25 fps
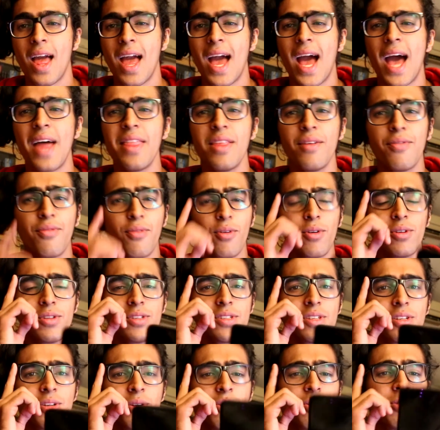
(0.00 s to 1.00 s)
And the
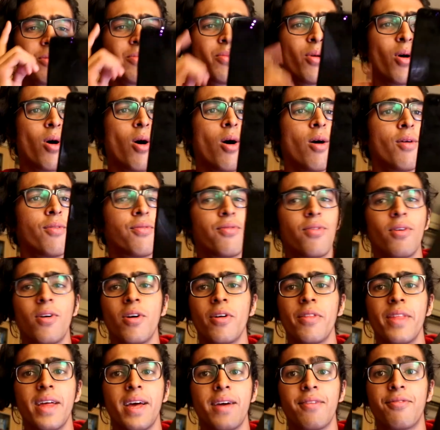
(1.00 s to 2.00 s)
phones are known more
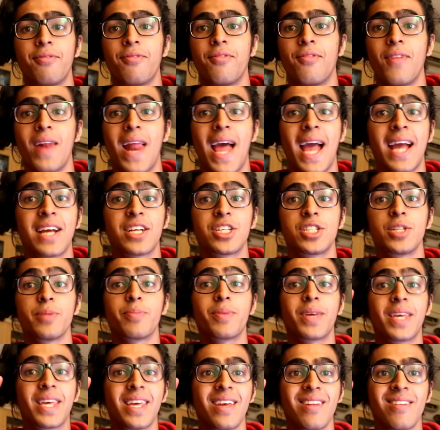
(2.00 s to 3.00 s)
for their
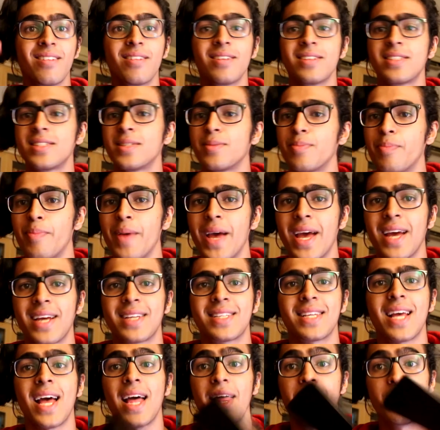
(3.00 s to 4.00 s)
flagship killer
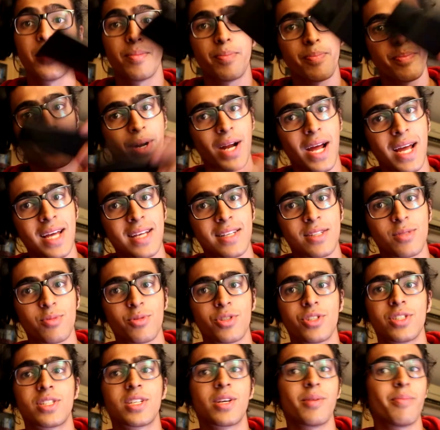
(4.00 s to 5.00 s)
specs and the price,
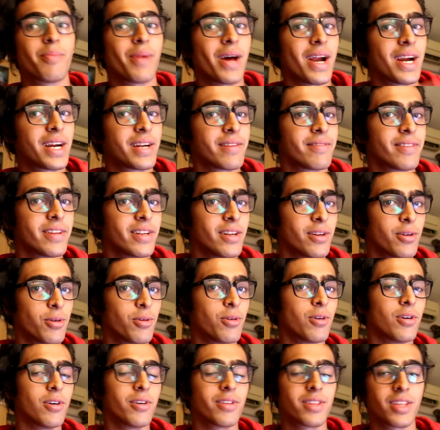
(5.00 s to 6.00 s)
which is comparatively
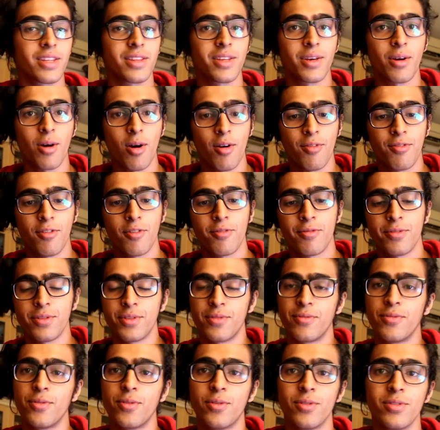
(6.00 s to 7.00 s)
lower, that they offer for
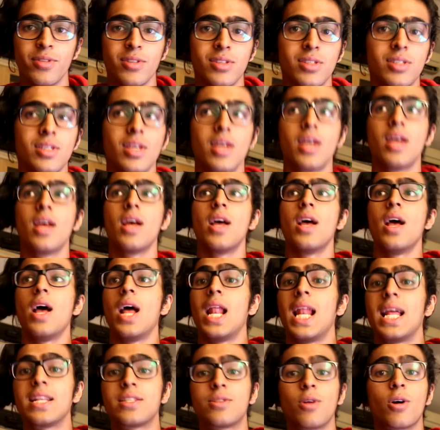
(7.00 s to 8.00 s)
the phones.
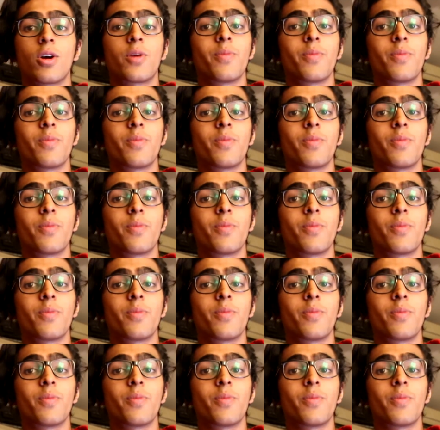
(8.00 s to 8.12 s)
Let's talk